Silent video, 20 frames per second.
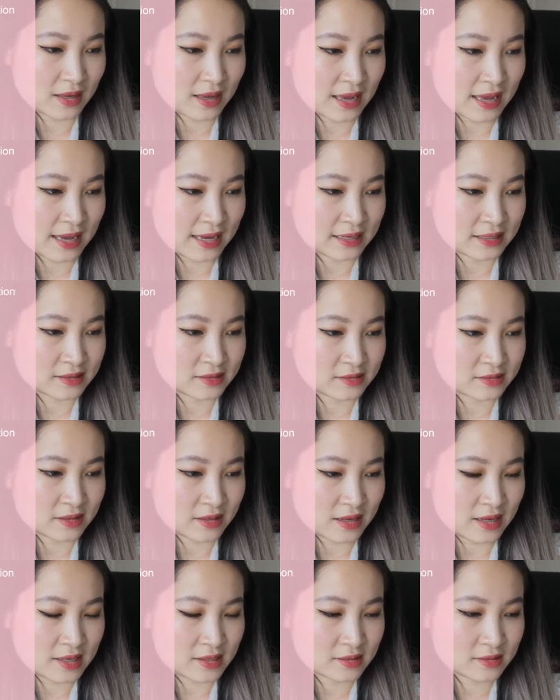and
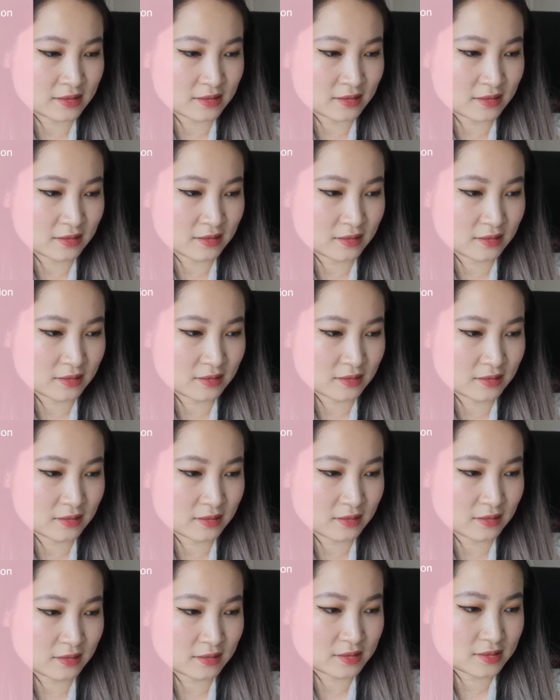
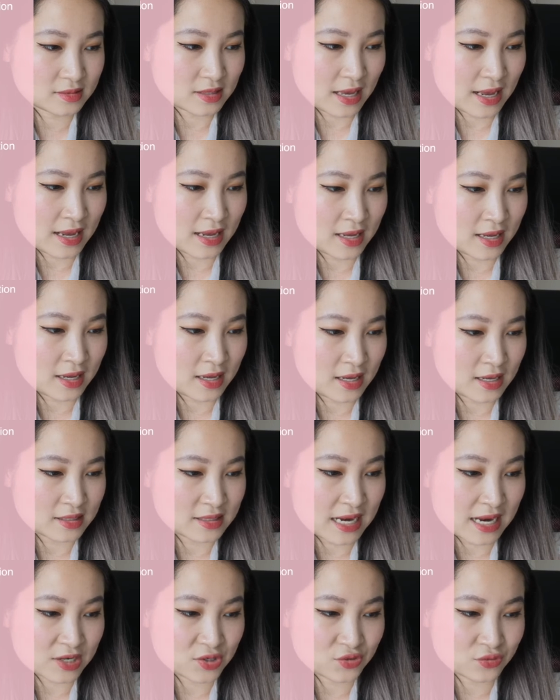it's a
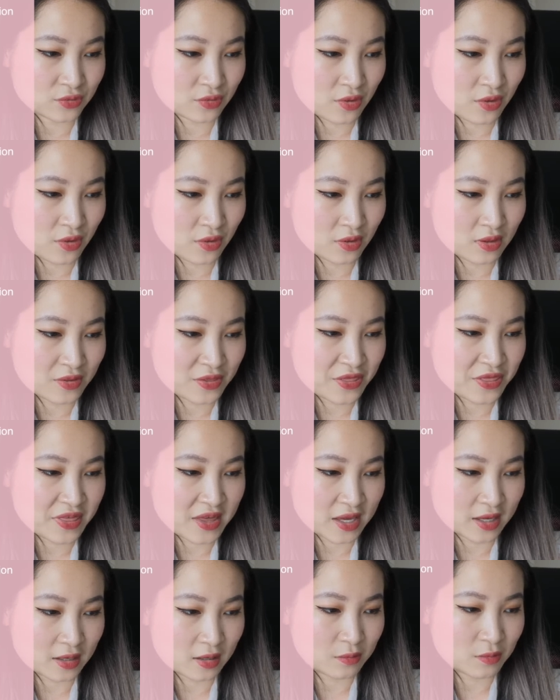natural
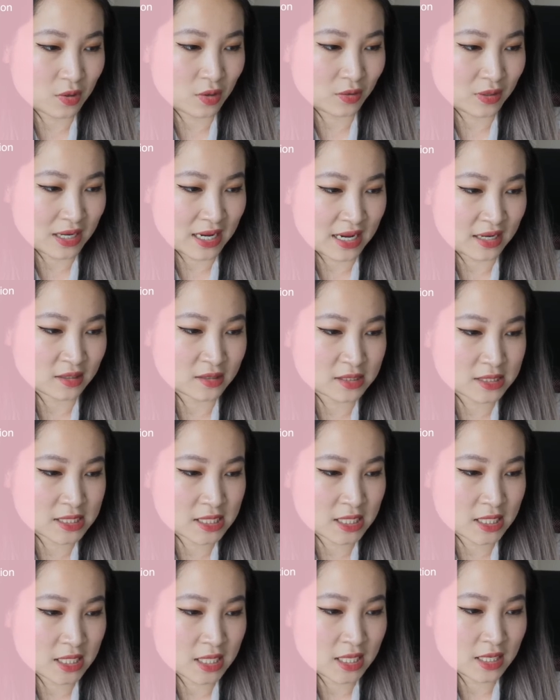thick
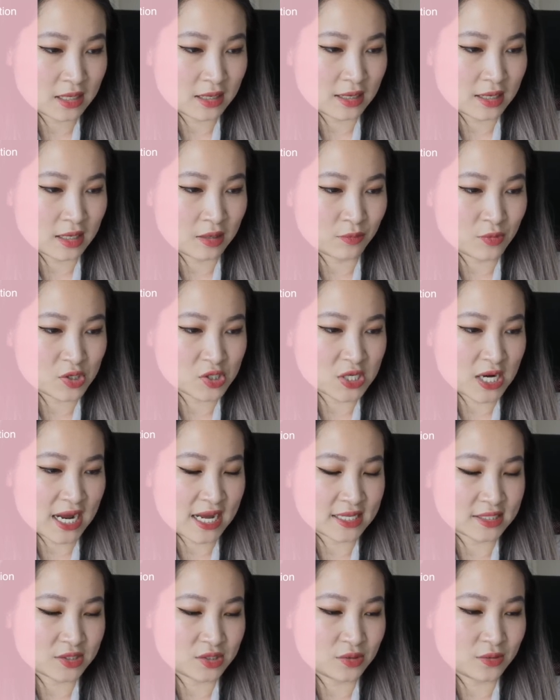emollient, um, which
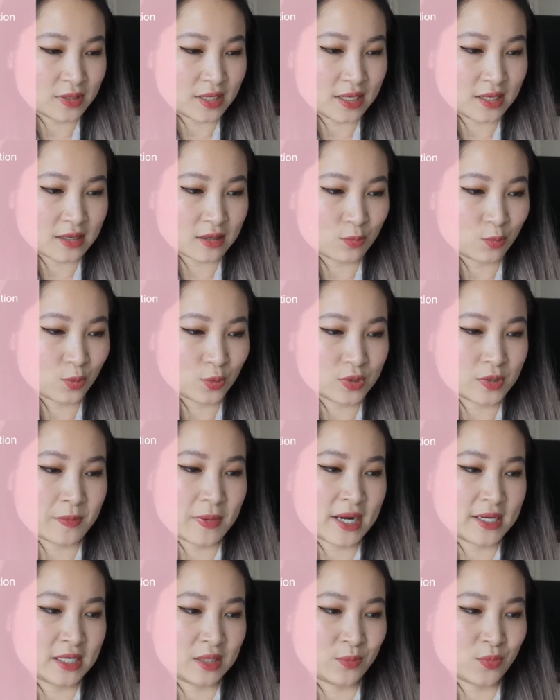has unique water
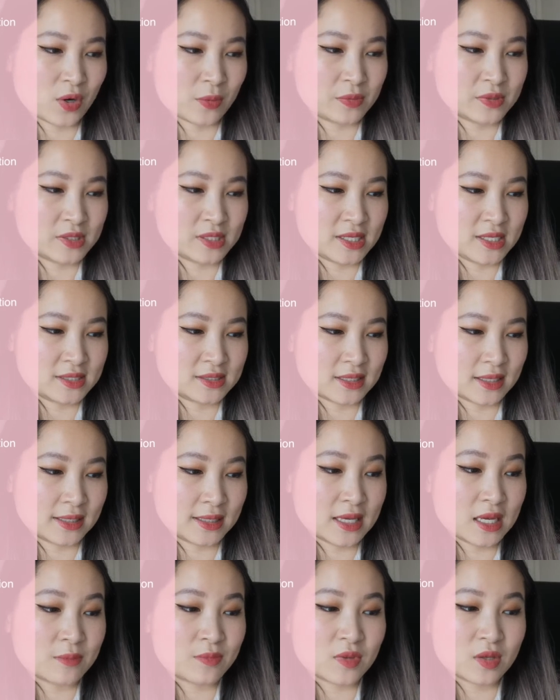binding properties that
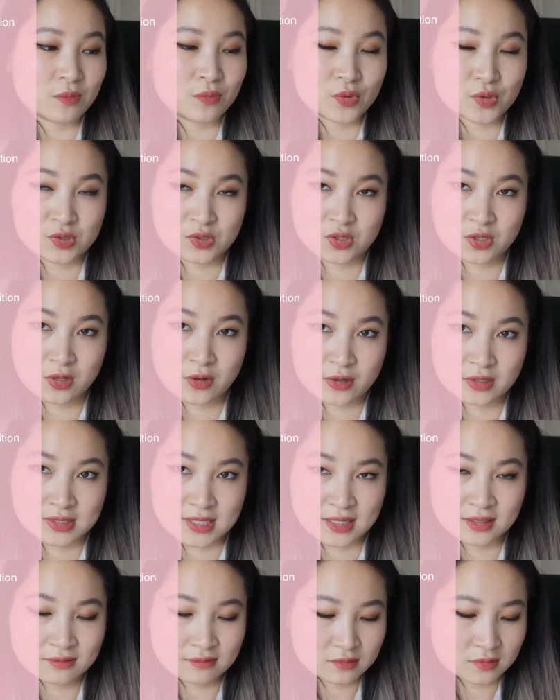keep the moisture locked
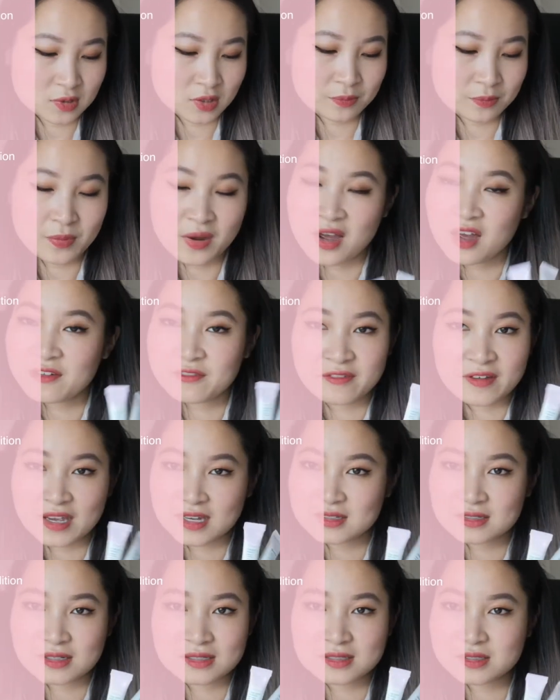in. So
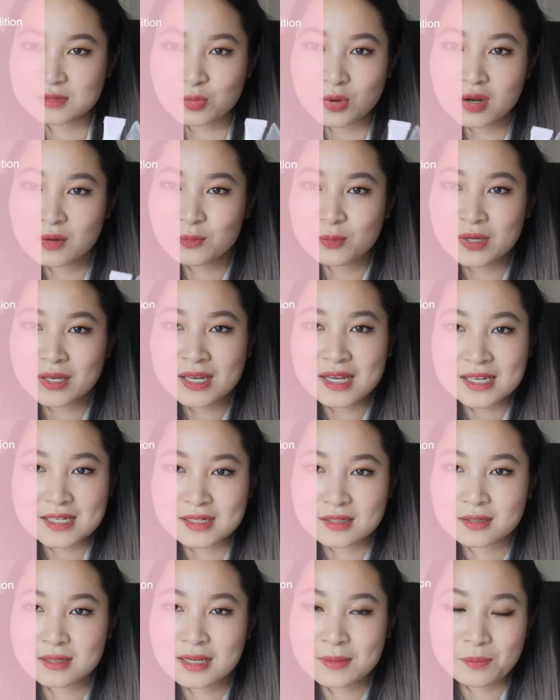perfect is what we need
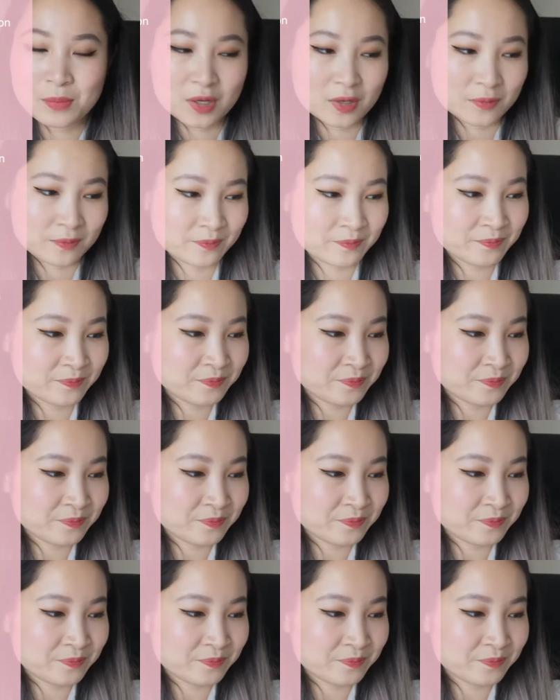in a lip balm.